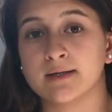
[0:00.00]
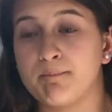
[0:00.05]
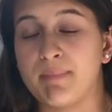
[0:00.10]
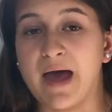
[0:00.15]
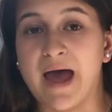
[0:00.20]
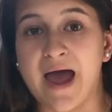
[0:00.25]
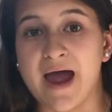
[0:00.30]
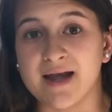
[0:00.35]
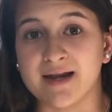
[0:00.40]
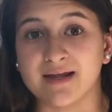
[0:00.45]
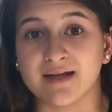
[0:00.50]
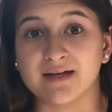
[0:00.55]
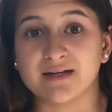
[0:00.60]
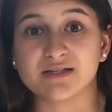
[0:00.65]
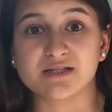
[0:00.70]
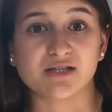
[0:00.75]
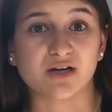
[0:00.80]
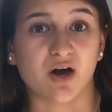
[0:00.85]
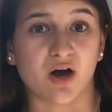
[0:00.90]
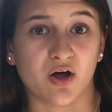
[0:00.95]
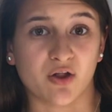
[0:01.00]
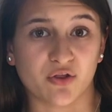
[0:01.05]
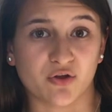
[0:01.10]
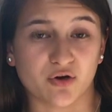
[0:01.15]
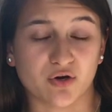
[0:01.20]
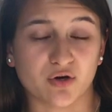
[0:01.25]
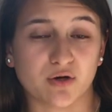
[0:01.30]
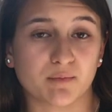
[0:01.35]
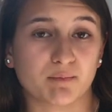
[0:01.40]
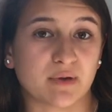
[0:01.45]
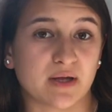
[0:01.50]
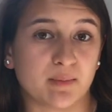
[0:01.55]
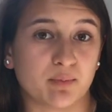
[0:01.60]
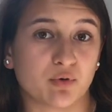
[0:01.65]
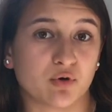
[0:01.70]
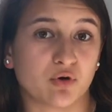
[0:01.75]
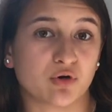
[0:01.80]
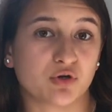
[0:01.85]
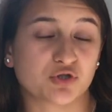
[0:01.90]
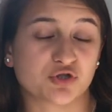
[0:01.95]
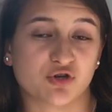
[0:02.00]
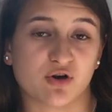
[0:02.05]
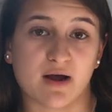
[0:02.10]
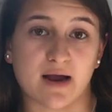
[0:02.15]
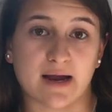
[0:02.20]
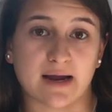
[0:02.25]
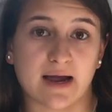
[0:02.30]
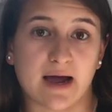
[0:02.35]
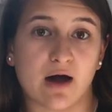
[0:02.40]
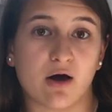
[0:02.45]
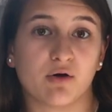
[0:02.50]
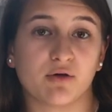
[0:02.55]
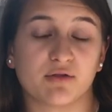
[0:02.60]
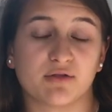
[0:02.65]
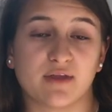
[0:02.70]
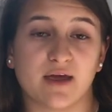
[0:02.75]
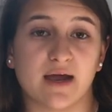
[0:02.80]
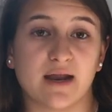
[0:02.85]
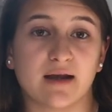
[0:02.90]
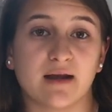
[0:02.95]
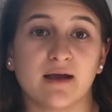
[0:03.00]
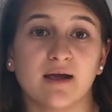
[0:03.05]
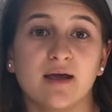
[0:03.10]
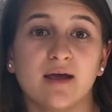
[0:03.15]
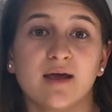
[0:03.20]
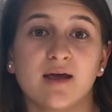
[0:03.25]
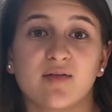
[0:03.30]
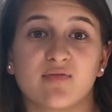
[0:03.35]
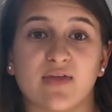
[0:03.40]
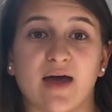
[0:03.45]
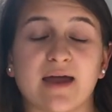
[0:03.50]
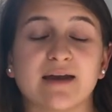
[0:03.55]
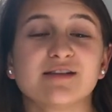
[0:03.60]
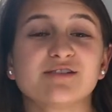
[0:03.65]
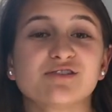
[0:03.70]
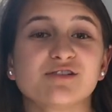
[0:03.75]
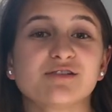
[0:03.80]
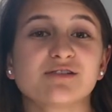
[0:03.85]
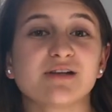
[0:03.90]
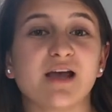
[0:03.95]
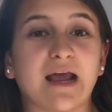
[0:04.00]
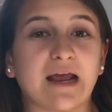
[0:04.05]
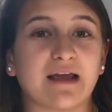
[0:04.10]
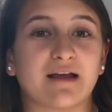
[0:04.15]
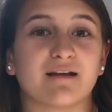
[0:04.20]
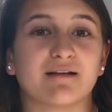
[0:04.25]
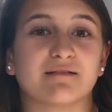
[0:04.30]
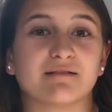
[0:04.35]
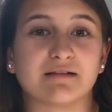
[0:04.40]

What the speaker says: petty to other people trying out, then that is just like,